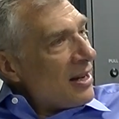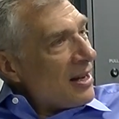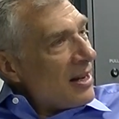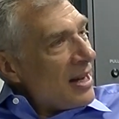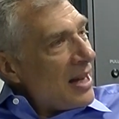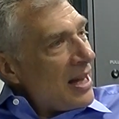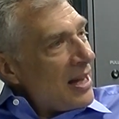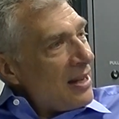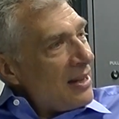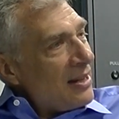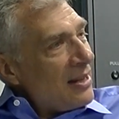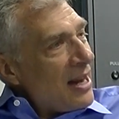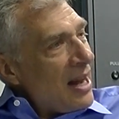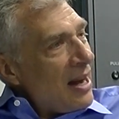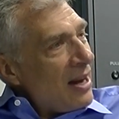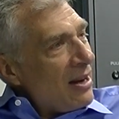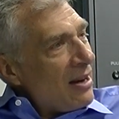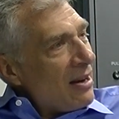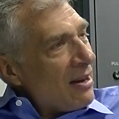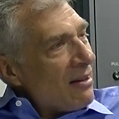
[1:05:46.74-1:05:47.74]

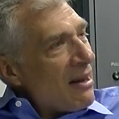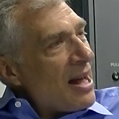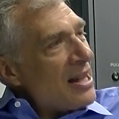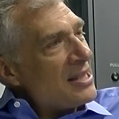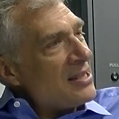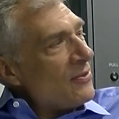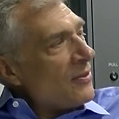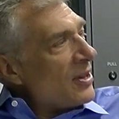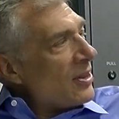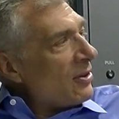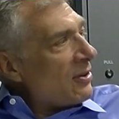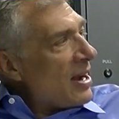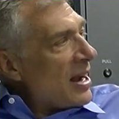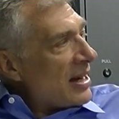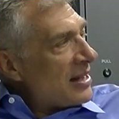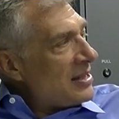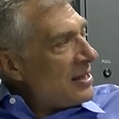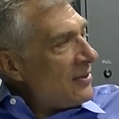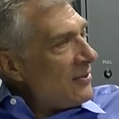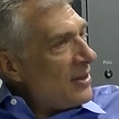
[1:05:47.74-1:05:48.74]
And lots of other
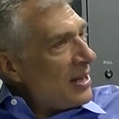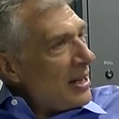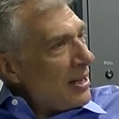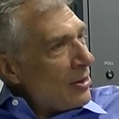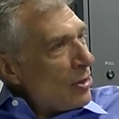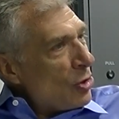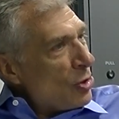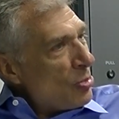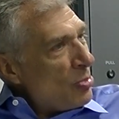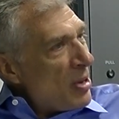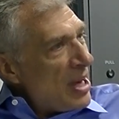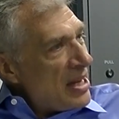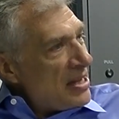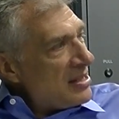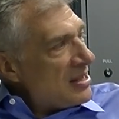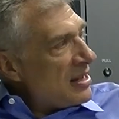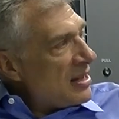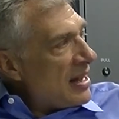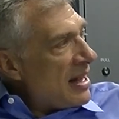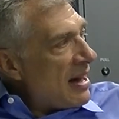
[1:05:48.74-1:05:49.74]
activity that are
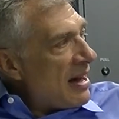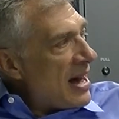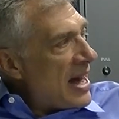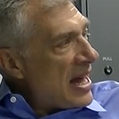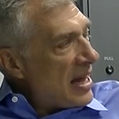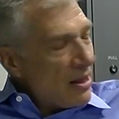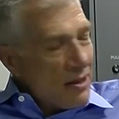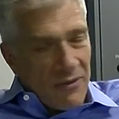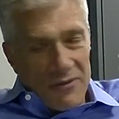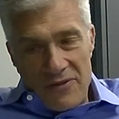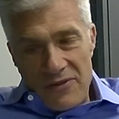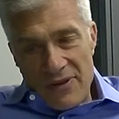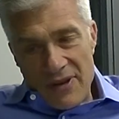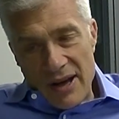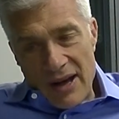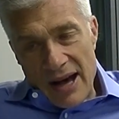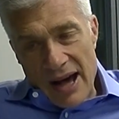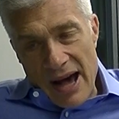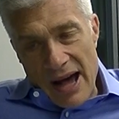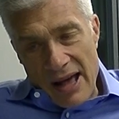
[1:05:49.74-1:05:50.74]
based in the
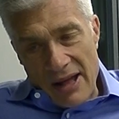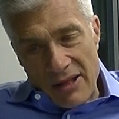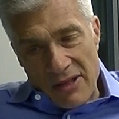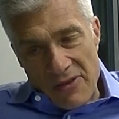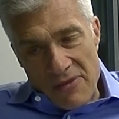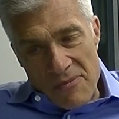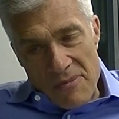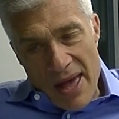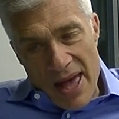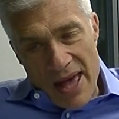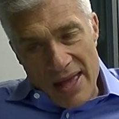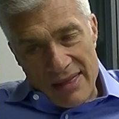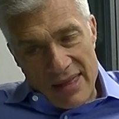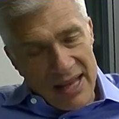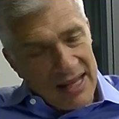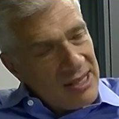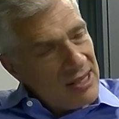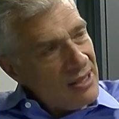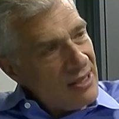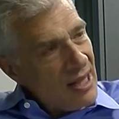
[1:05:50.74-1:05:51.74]
Isle of Man.
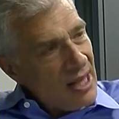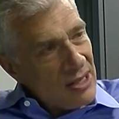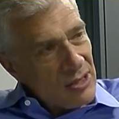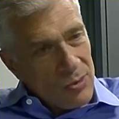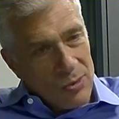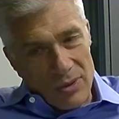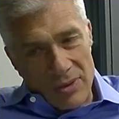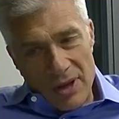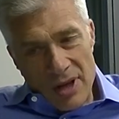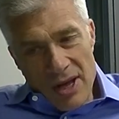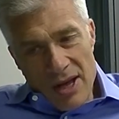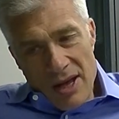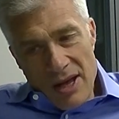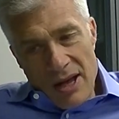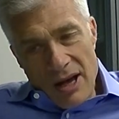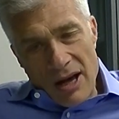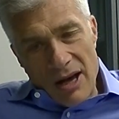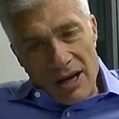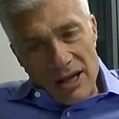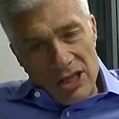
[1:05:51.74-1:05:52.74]
That's
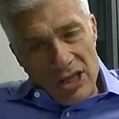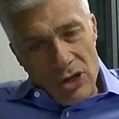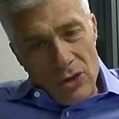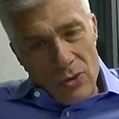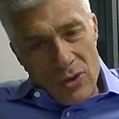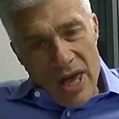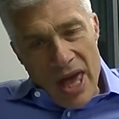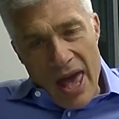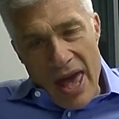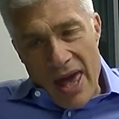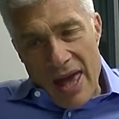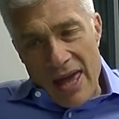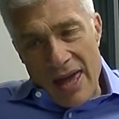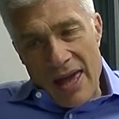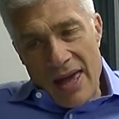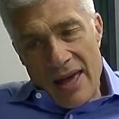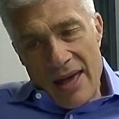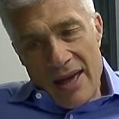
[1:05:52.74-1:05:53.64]
UK